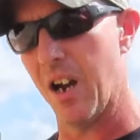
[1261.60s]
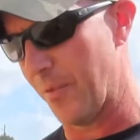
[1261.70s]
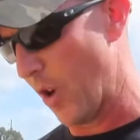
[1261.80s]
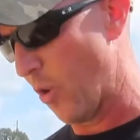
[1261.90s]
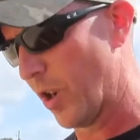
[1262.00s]
of
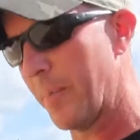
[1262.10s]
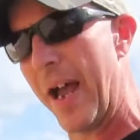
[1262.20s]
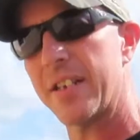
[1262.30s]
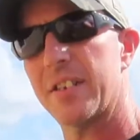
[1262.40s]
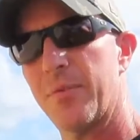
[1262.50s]
the whole
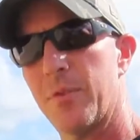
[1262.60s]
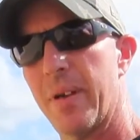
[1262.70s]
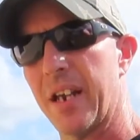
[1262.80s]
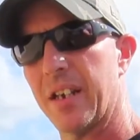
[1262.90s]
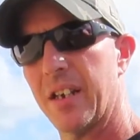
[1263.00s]
capacity of your
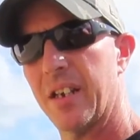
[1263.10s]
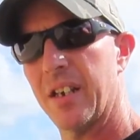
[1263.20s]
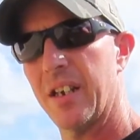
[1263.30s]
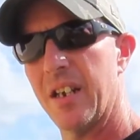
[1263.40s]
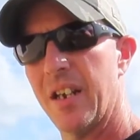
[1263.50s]
bank,
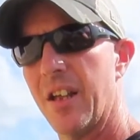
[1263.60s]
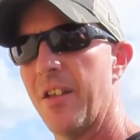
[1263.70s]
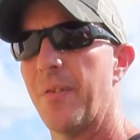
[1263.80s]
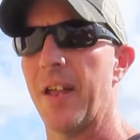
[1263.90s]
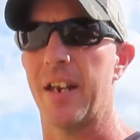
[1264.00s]

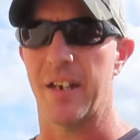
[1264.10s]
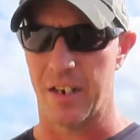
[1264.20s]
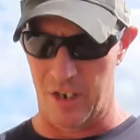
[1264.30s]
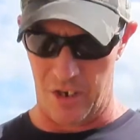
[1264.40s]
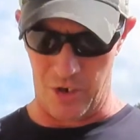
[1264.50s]
then
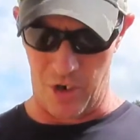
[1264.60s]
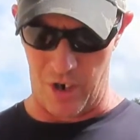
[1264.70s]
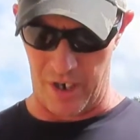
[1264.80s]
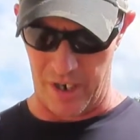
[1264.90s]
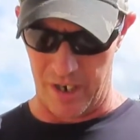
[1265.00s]
you're going to